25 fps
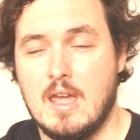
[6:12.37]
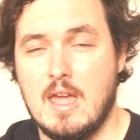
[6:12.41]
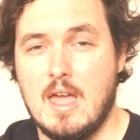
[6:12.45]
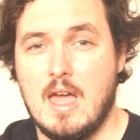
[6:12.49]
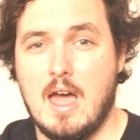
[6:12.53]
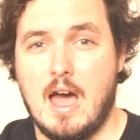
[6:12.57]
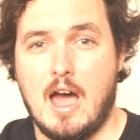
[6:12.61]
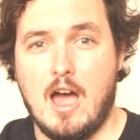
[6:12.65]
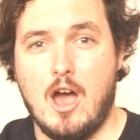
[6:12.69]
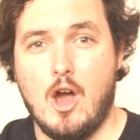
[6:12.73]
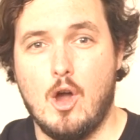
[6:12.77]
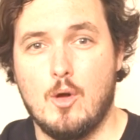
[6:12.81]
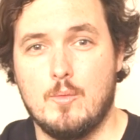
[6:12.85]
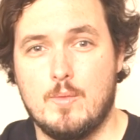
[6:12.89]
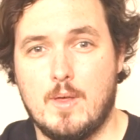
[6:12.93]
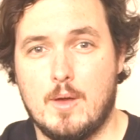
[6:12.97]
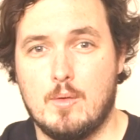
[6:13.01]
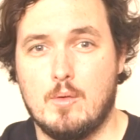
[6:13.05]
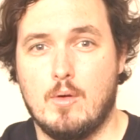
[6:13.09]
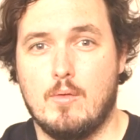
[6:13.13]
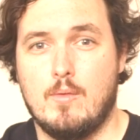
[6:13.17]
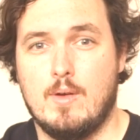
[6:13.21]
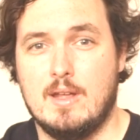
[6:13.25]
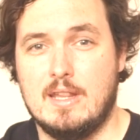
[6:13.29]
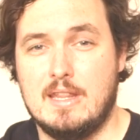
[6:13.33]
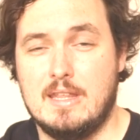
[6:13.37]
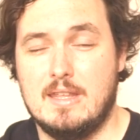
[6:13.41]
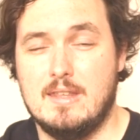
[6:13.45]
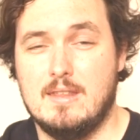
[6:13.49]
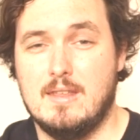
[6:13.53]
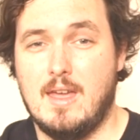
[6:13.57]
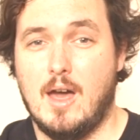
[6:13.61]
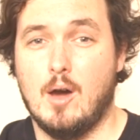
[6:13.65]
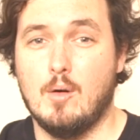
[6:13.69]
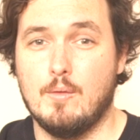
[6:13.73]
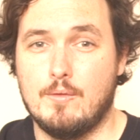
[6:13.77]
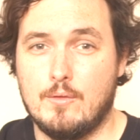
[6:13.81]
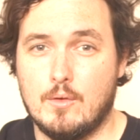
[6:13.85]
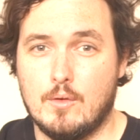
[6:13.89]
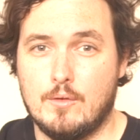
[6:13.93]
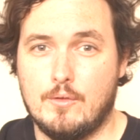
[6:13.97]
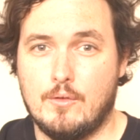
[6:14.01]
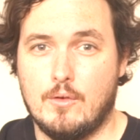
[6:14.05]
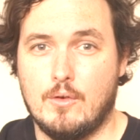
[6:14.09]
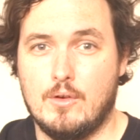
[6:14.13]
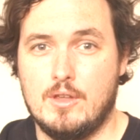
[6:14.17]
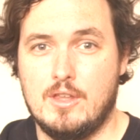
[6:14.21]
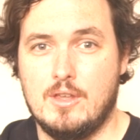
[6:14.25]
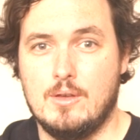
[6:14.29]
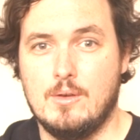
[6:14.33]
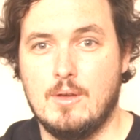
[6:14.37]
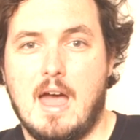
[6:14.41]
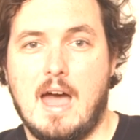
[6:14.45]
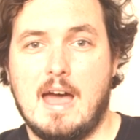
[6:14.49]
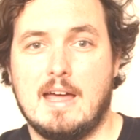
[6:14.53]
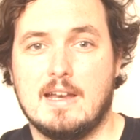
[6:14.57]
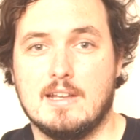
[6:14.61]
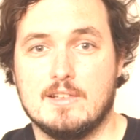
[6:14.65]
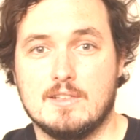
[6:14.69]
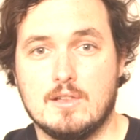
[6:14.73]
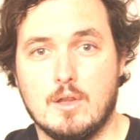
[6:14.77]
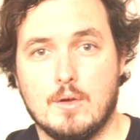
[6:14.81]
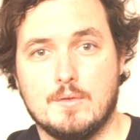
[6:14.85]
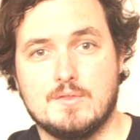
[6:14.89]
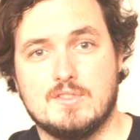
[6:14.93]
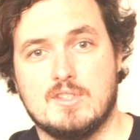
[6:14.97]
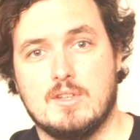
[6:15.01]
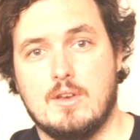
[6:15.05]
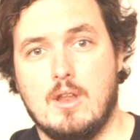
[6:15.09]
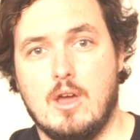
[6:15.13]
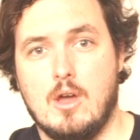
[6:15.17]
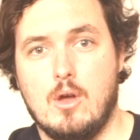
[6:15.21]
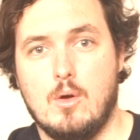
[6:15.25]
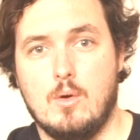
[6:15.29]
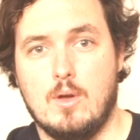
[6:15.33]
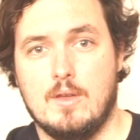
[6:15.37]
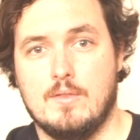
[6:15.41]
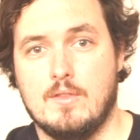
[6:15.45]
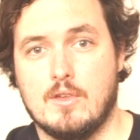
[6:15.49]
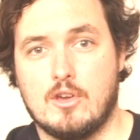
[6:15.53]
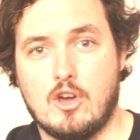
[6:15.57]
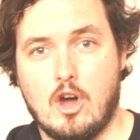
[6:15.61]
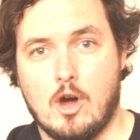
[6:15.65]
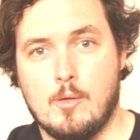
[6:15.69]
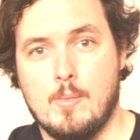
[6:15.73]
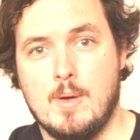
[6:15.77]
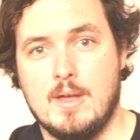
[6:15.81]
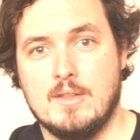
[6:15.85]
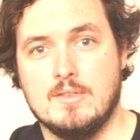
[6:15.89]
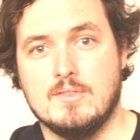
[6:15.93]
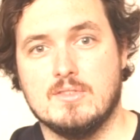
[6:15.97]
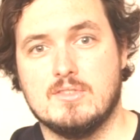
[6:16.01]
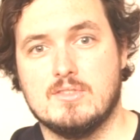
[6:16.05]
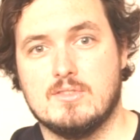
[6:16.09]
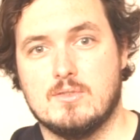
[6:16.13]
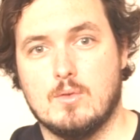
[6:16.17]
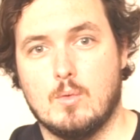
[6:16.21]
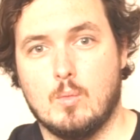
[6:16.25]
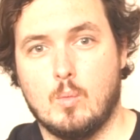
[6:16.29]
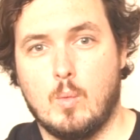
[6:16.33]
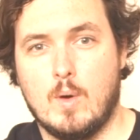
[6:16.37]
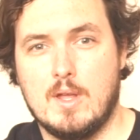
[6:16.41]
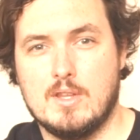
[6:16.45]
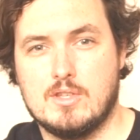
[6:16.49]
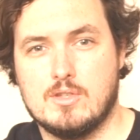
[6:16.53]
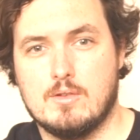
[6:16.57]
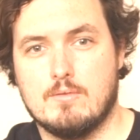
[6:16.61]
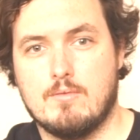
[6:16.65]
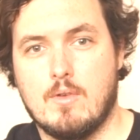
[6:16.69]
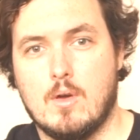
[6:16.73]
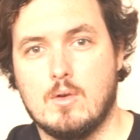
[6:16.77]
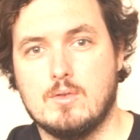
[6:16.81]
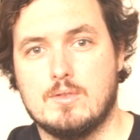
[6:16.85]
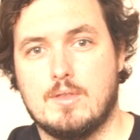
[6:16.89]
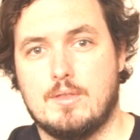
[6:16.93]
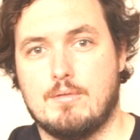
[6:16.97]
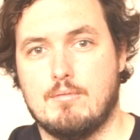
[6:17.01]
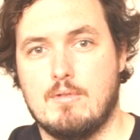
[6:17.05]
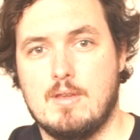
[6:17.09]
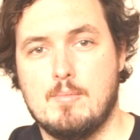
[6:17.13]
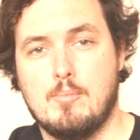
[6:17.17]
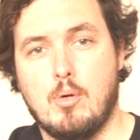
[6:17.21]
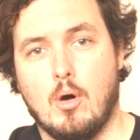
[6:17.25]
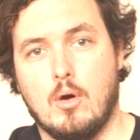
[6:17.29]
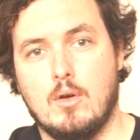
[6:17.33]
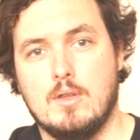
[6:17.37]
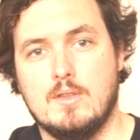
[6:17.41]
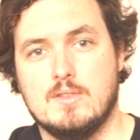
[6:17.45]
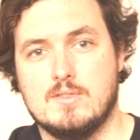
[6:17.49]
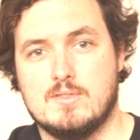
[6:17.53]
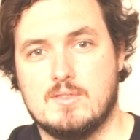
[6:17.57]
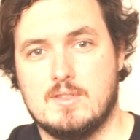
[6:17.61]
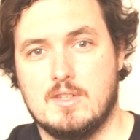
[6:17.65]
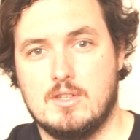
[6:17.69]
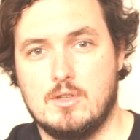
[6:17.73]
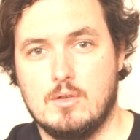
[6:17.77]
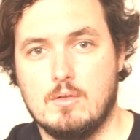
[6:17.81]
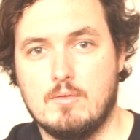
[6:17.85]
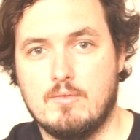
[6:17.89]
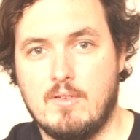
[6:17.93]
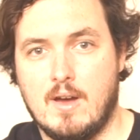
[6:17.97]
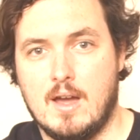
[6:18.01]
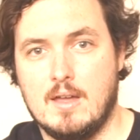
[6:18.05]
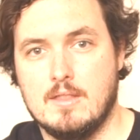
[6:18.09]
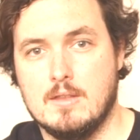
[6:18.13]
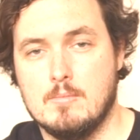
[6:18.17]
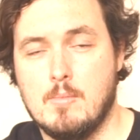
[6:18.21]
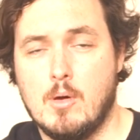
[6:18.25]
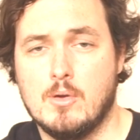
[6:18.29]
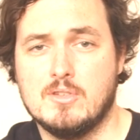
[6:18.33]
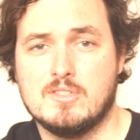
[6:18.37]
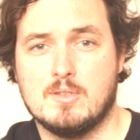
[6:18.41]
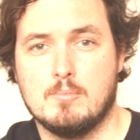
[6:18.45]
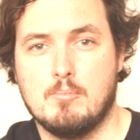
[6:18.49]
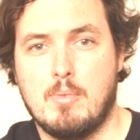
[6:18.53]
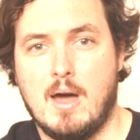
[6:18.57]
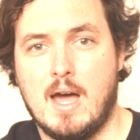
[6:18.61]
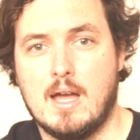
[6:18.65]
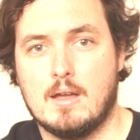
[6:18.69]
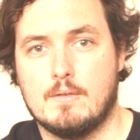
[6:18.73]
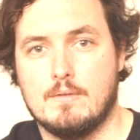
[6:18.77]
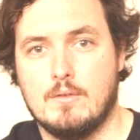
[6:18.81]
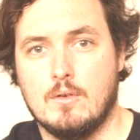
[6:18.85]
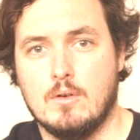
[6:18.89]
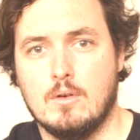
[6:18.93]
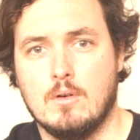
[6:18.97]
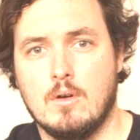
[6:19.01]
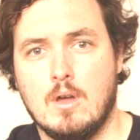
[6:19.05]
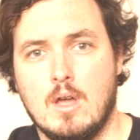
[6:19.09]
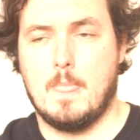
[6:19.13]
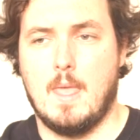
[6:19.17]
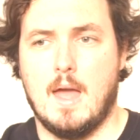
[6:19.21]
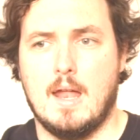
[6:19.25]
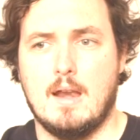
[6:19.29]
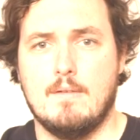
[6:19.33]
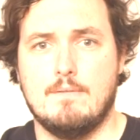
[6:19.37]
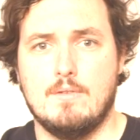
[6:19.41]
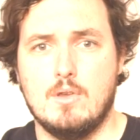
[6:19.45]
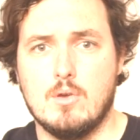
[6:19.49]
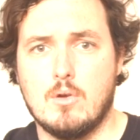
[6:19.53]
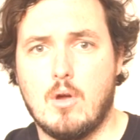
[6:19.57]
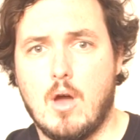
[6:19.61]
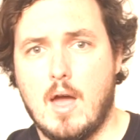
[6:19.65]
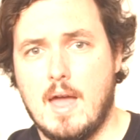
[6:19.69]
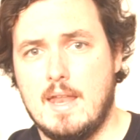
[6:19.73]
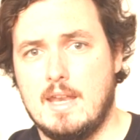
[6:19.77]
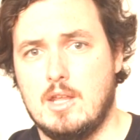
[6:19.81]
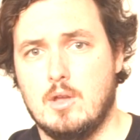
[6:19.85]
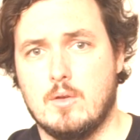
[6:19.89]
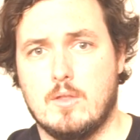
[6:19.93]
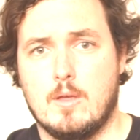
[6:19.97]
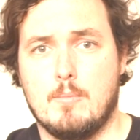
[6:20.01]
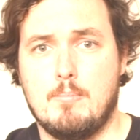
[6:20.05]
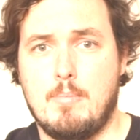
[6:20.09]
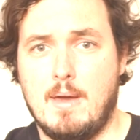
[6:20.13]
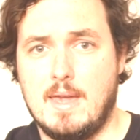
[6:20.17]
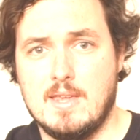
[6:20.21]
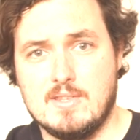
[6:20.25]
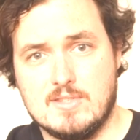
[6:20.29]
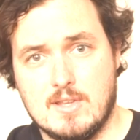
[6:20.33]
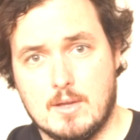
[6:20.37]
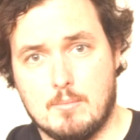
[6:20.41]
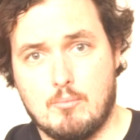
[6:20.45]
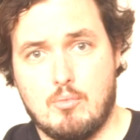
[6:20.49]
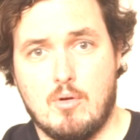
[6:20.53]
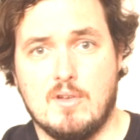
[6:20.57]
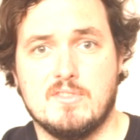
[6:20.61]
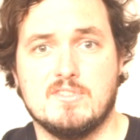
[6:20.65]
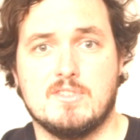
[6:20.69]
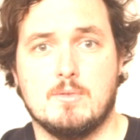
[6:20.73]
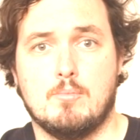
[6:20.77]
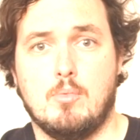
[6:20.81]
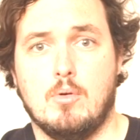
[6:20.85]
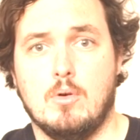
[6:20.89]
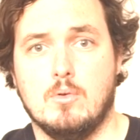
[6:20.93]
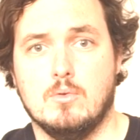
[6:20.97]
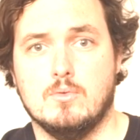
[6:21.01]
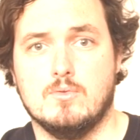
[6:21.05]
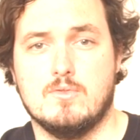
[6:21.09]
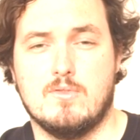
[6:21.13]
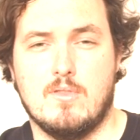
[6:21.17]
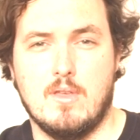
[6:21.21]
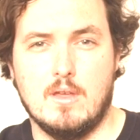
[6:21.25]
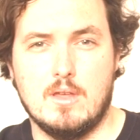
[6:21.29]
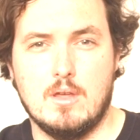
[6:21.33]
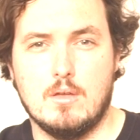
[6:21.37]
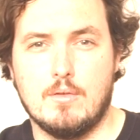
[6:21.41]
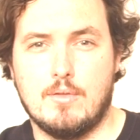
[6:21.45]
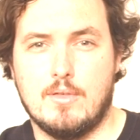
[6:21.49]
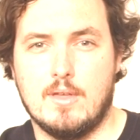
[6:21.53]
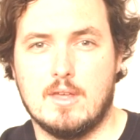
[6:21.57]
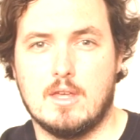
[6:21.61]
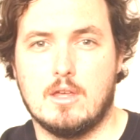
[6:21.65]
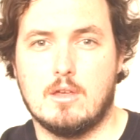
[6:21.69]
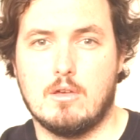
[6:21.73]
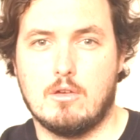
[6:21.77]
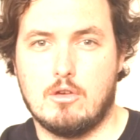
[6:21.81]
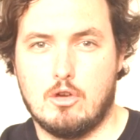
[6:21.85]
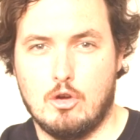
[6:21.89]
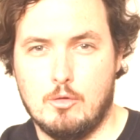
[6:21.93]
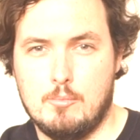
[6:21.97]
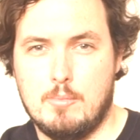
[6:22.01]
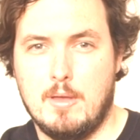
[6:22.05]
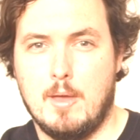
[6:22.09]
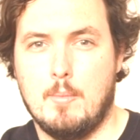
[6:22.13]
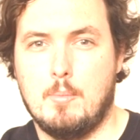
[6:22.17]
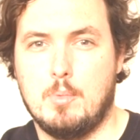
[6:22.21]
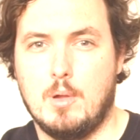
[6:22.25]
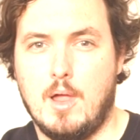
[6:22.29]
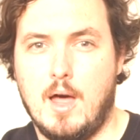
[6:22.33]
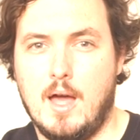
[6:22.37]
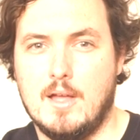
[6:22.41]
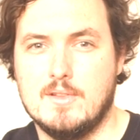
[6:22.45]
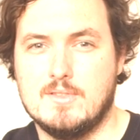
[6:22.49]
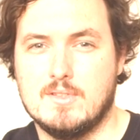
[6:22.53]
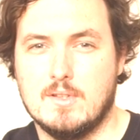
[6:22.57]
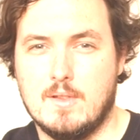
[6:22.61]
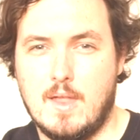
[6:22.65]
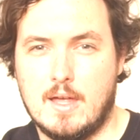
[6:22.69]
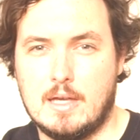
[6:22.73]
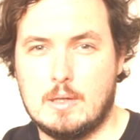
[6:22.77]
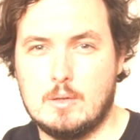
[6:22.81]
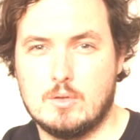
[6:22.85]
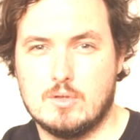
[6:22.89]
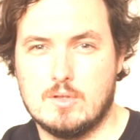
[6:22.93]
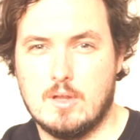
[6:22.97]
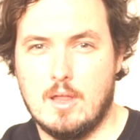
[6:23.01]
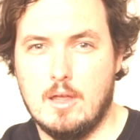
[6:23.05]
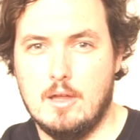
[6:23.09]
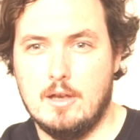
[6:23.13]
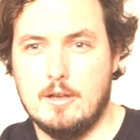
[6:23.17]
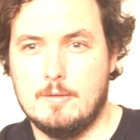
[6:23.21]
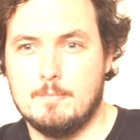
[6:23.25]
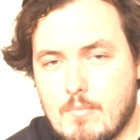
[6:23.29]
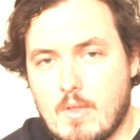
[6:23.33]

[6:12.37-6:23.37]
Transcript: I hope they were really helpful for you, and I'd love to know in the comments which of those 3 points did you find the most impactful, and have you got any other basic principles that you think could be applied to language learning.